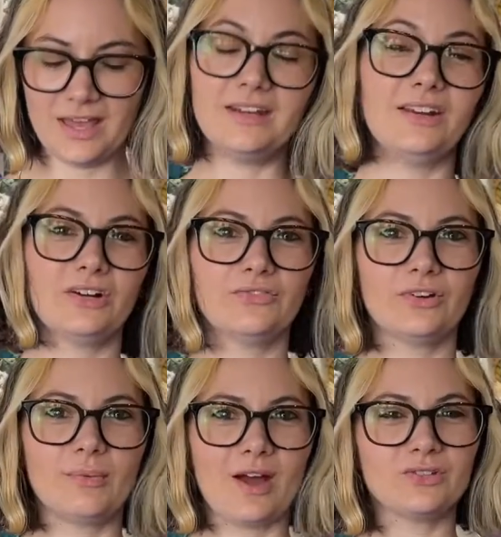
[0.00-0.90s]
a knitter for
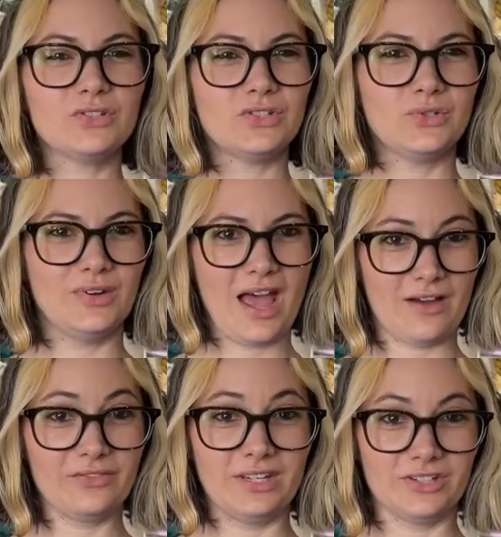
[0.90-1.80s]
about
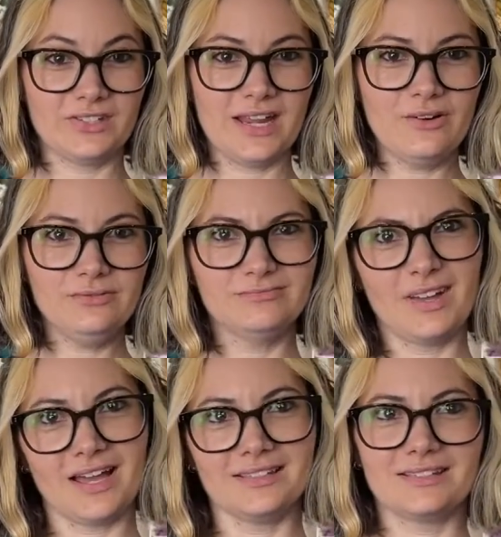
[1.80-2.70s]
2.5 years now.
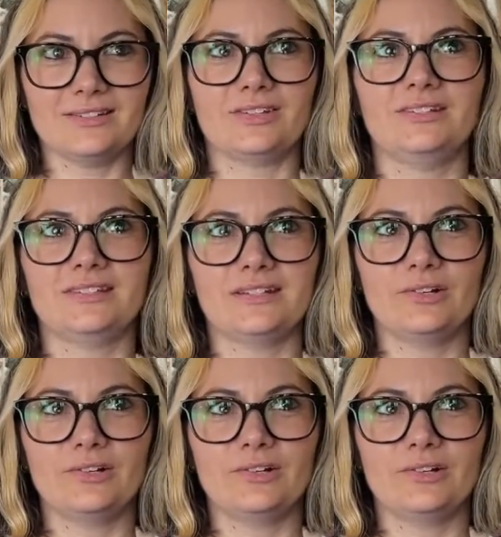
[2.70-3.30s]
I'd still consider